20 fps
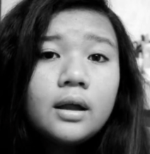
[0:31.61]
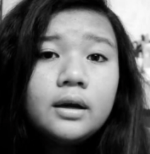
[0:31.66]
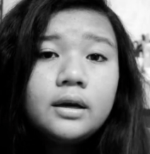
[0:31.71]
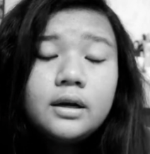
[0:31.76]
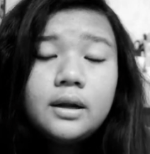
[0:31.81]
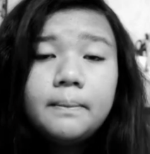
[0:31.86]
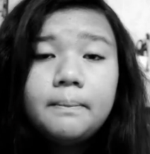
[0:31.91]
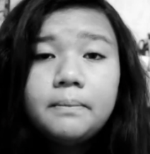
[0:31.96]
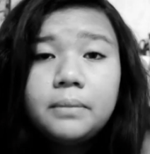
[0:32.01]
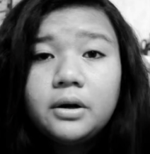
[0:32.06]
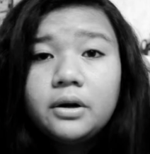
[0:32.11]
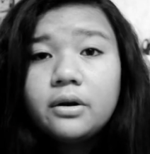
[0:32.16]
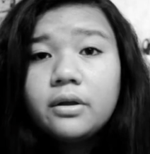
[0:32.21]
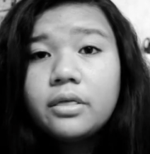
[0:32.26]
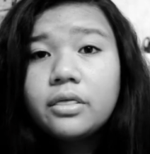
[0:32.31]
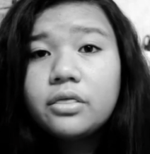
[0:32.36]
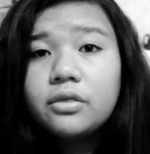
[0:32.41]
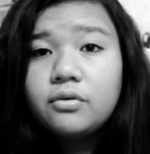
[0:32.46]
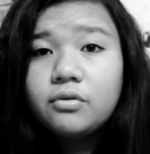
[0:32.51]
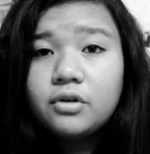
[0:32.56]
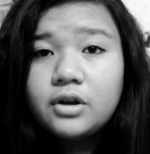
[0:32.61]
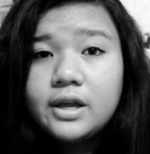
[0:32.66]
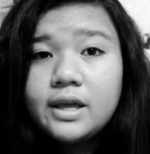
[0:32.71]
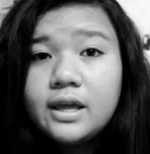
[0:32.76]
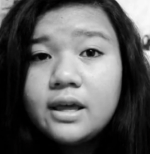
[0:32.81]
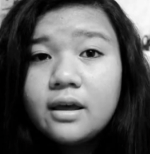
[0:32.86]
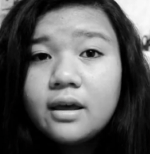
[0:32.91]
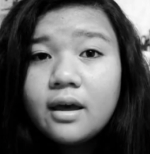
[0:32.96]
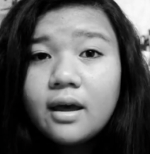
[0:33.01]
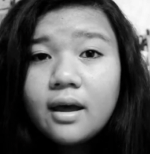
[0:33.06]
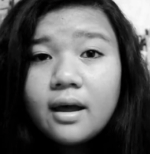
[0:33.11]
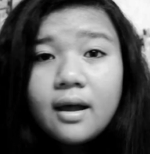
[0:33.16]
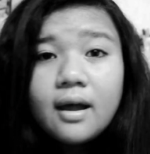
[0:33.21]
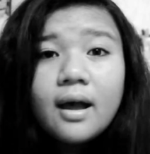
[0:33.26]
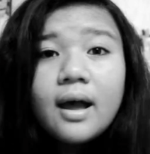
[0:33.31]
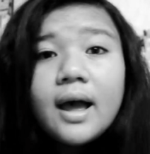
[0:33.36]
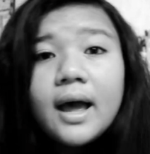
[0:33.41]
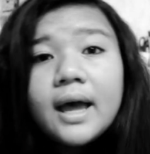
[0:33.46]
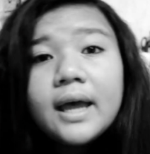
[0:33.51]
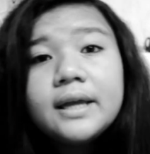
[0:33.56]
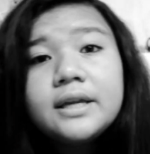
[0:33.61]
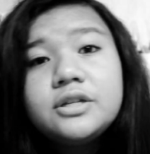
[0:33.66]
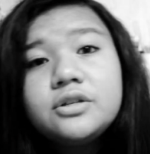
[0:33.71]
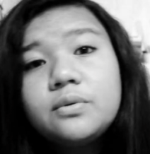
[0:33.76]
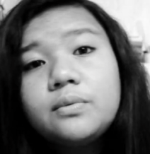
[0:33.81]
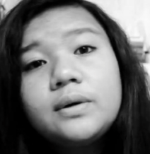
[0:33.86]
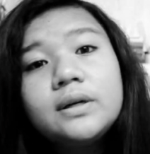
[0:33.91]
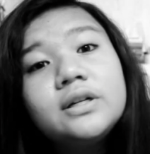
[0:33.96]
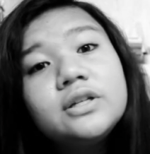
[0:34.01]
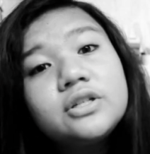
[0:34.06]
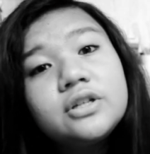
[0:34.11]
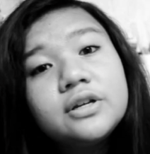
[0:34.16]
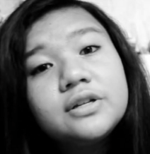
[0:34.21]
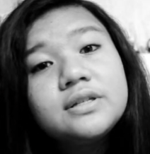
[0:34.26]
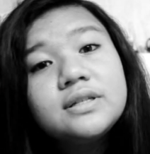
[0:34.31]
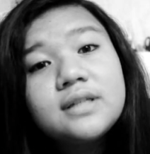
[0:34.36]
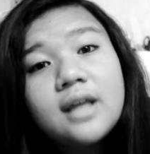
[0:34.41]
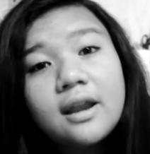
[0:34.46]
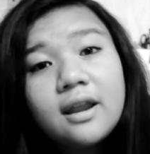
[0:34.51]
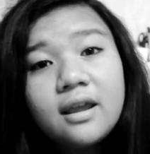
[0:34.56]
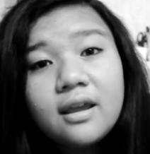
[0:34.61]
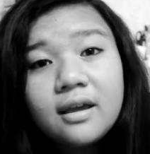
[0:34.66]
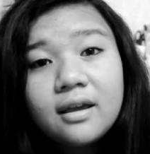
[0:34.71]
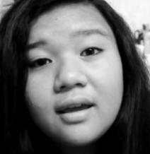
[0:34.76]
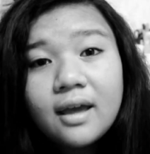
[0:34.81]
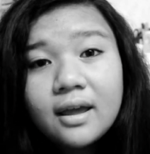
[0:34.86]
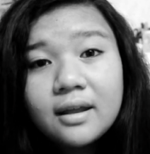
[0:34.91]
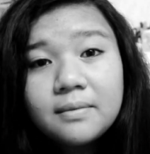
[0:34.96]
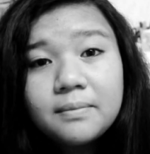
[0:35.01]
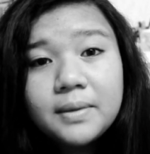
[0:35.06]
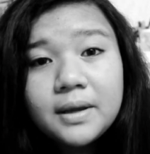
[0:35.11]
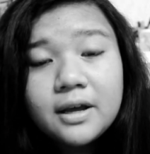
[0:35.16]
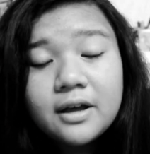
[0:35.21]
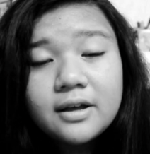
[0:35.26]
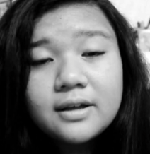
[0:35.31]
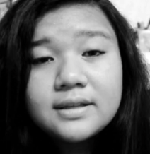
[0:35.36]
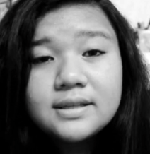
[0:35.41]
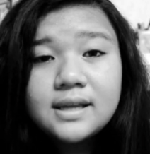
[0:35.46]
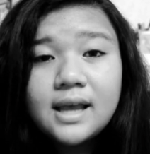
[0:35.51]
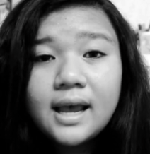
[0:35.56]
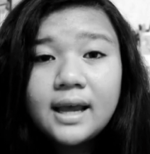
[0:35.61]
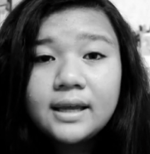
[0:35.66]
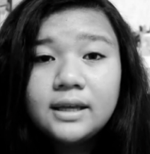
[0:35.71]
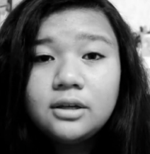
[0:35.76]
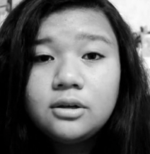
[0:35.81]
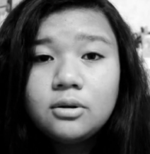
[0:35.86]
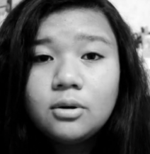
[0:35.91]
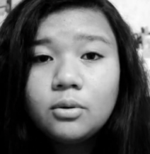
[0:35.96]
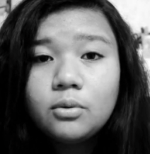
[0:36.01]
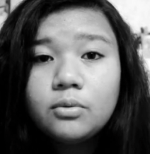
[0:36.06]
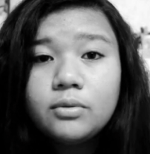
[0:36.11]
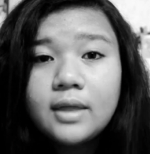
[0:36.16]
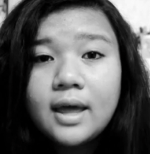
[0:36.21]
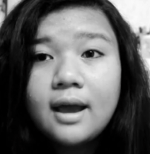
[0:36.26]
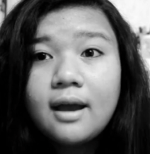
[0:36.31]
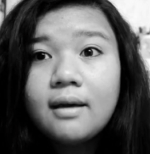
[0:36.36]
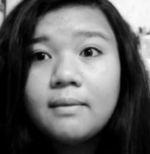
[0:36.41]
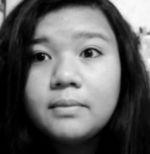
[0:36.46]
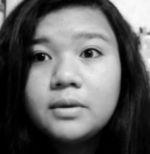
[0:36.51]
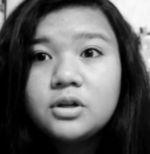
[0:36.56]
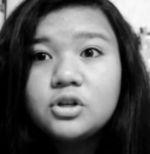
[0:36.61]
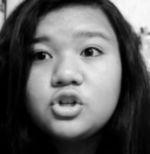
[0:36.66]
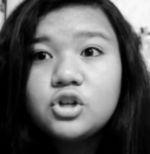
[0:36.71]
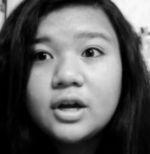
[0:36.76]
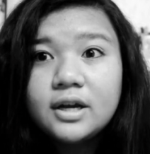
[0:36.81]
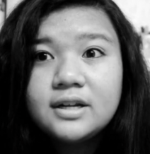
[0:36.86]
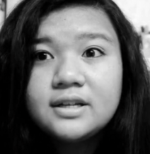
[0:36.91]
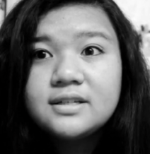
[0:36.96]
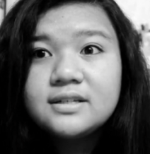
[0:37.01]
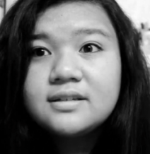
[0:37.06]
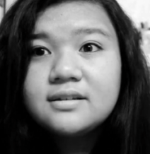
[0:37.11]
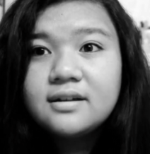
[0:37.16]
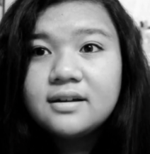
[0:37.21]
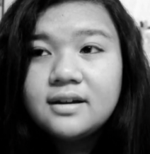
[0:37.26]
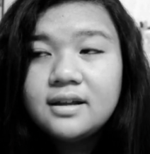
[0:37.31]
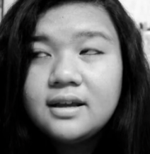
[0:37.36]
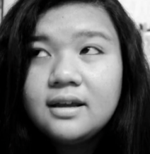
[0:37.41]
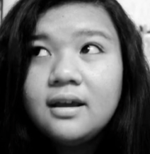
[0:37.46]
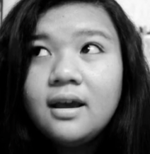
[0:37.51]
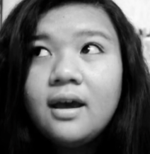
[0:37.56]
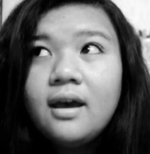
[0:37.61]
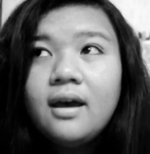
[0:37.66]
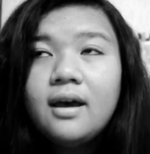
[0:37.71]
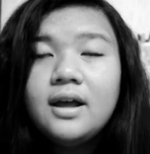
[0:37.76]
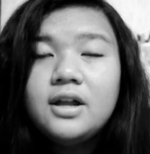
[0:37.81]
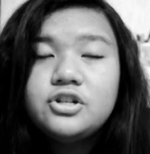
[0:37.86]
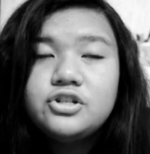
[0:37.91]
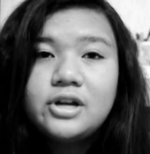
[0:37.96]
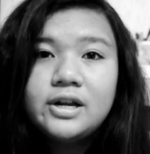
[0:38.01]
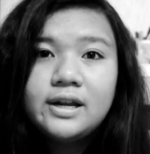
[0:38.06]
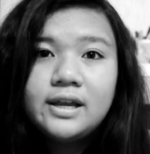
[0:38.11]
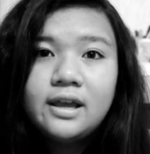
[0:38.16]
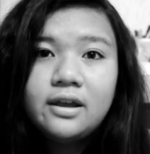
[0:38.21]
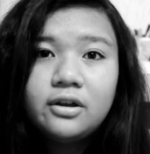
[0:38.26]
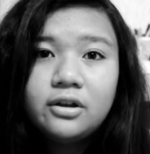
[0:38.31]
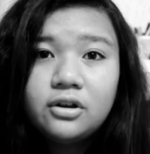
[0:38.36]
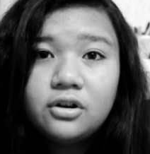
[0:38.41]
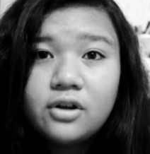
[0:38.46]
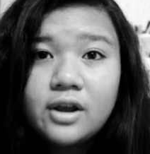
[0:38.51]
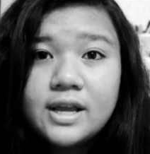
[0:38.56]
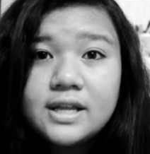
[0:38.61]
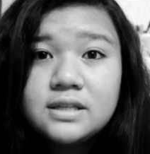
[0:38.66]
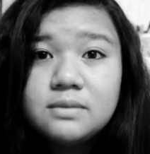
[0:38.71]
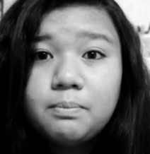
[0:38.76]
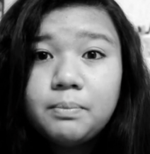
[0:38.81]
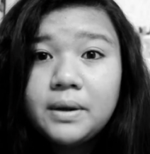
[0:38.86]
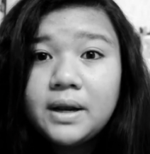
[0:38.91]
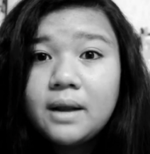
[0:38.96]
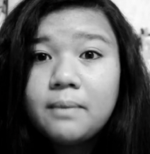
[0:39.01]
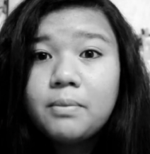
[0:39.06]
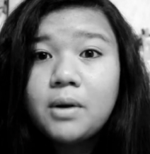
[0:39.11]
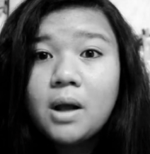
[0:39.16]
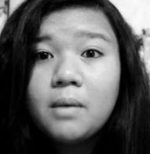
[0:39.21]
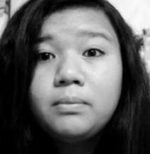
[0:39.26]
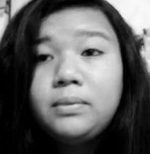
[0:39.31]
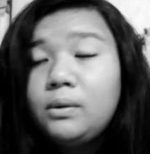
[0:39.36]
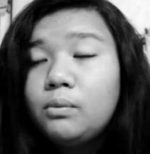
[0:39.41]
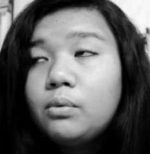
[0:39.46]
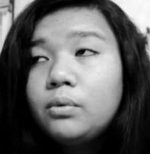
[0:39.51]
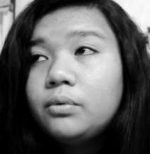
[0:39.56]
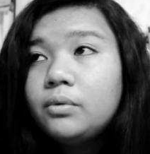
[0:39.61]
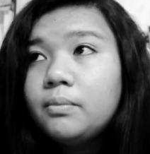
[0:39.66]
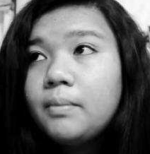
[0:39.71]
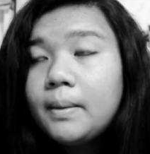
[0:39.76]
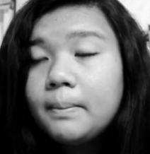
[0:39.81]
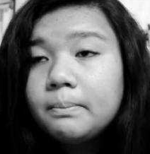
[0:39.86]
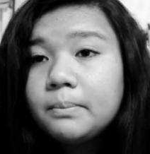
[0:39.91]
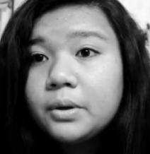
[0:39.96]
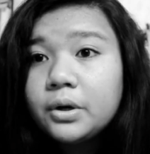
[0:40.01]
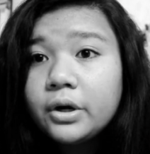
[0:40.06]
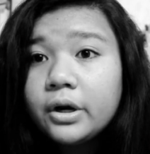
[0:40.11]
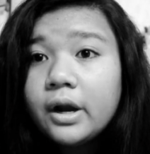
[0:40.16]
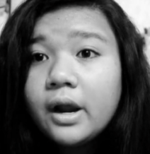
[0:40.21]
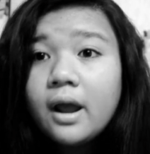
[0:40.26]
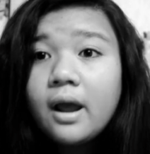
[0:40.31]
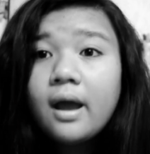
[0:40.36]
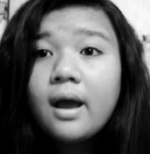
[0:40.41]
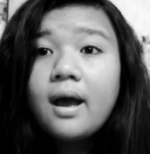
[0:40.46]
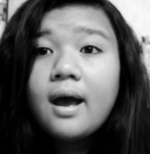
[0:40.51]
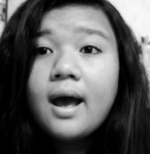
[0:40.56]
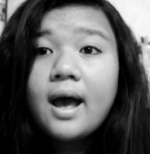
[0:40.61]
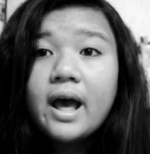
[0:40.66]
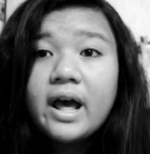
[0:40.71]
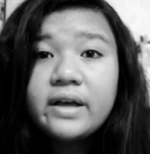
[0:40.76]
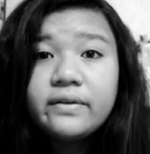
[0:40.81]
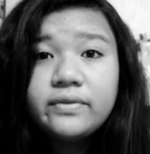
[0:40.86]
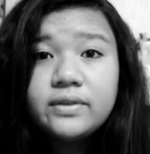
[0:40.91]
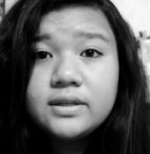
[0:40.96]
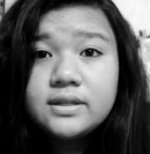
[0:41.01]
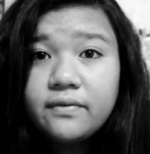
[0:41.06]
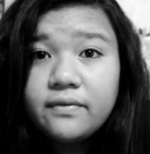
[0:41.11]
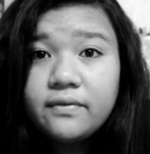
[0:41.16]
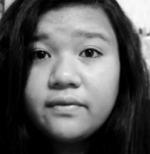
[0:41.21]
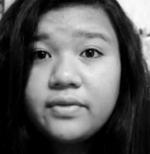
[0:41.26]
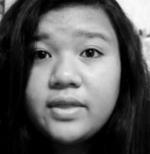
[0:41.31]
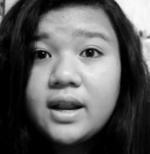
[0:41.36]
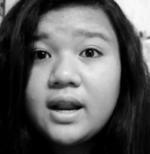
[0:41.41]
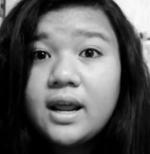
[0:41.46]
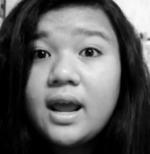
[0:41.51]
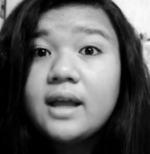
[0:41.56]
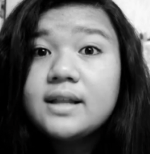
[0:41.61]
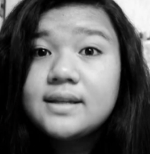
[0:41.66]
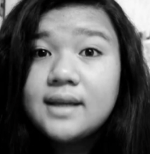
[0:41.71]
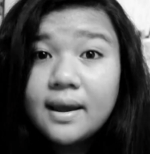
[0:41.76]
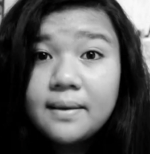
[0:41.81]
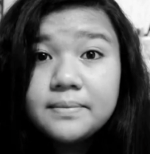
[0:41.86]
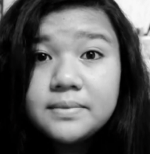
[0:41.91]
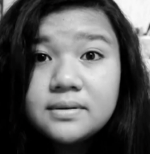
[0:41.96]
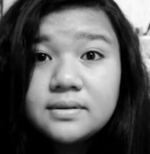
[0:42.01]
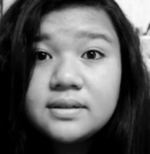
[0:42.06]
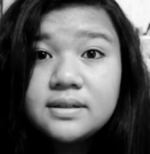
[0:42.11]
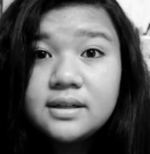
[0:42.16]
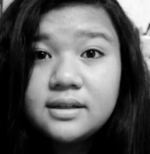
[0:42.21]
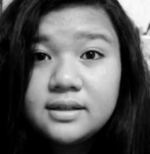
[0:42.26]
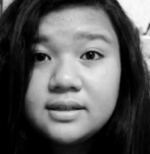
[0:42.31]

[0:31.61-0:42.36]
Number three, I don't want to start studying again because I know that I'm going to try to study and try to get good grades, but I probably won't remember half the stuff that I attempt to